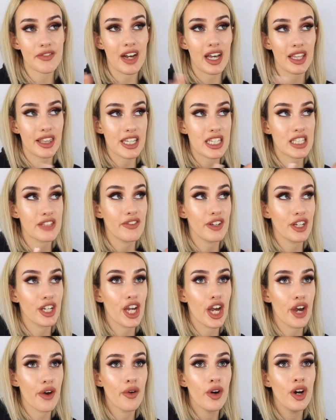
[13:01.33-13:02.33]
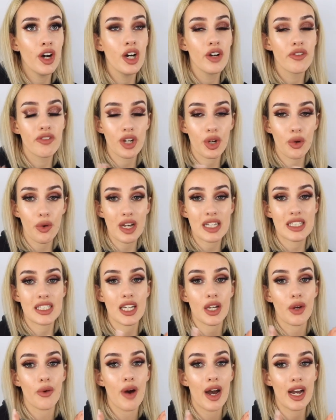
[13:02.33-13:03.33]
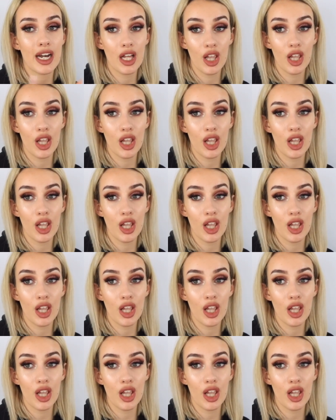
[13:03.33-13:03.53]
had this video requested quite a